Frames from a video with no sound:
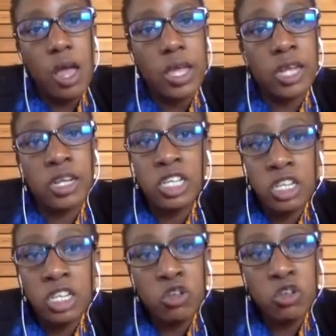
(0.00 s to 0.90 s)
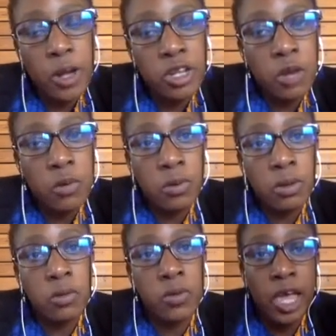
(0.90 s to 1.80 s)
In addition to partnering
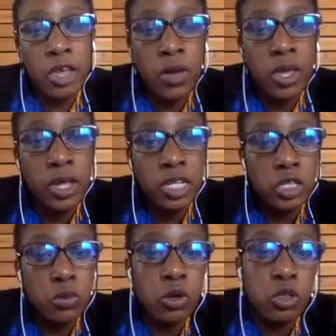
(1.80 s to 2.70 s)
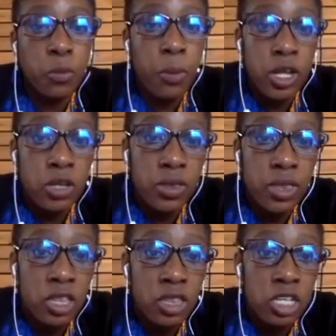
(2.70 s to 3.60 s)
with IUIS, we also partner with
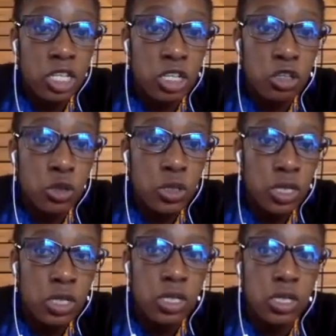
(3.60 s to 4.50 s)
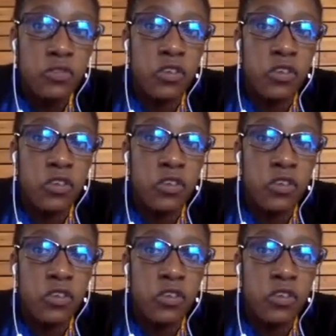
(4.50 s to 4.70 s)
other institutions.